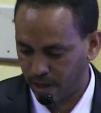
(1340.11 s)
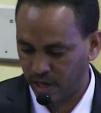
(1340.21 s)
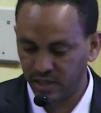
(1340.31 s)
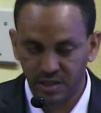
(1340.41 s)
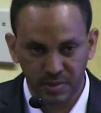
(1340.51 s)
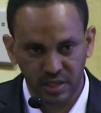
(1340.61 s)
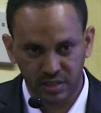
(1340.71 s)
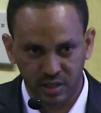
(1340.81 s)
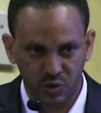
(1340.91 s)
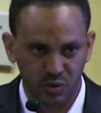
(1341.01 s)
And similar
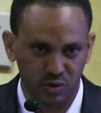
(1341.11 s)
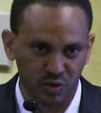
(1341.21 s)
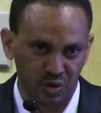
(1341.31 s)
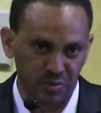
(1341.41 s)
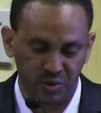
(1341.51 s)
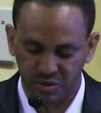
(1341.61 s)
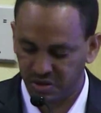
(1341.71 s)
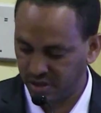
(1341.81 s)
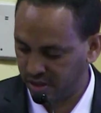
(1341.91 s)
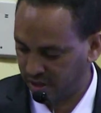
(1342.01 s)
results were also reported
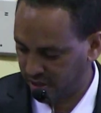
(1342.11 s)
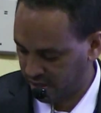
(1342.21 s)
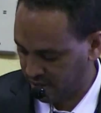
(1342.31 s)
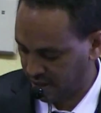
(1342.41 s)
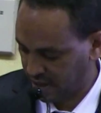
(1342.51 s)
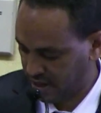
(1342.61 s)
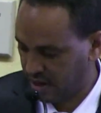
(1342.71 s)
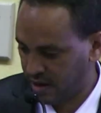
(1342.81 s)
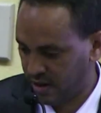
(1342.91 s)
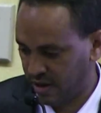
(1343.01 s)

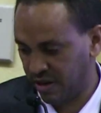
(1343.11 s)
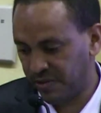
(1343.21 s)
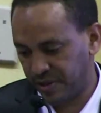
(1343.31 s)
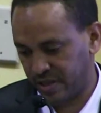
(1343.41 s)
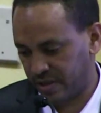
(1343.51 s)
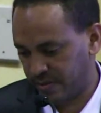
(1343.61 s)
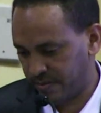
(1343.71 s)
in Africa.